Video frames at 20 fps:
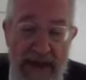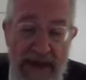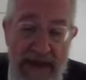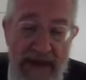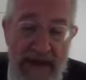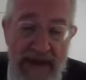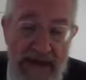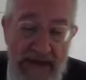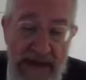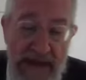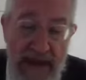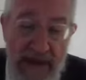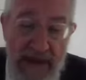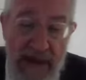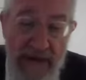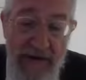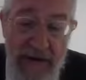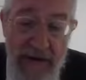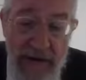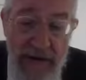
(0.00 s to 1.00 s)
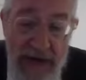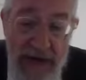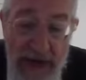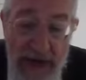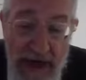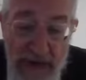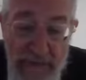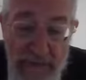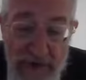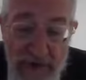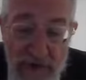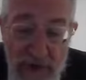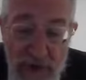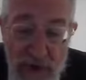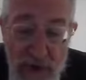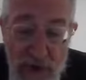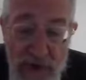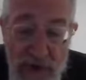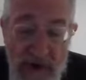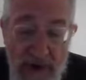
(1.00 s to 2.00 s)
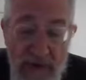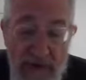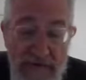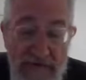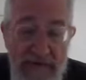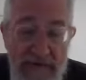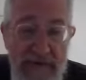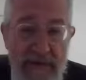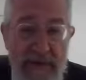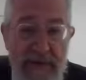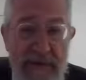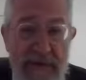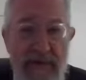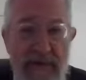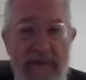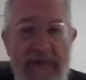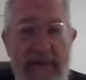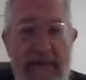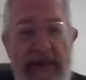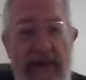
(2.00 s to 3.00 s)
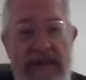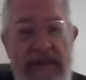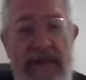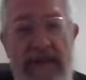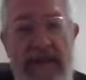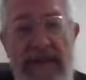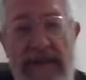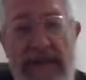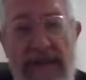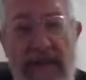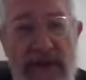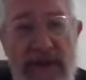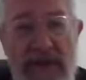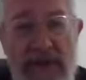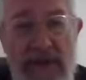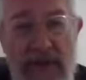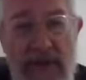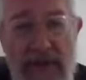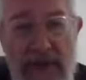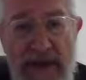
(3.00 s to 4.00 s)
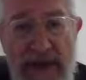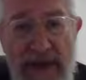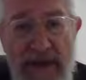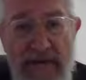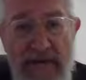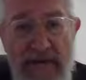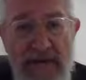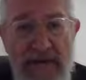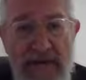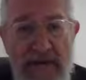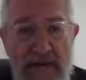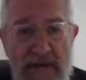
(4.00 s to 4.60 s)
In Zechariah chapter 12, there's a discussion there.